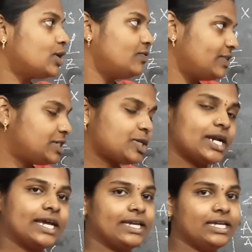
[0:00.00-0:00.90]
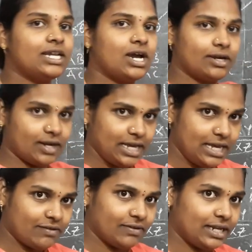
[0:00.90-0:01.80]
of a triangle are
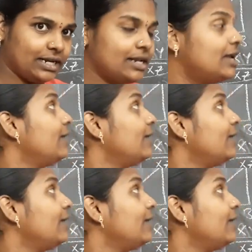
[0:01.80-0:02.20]
equal,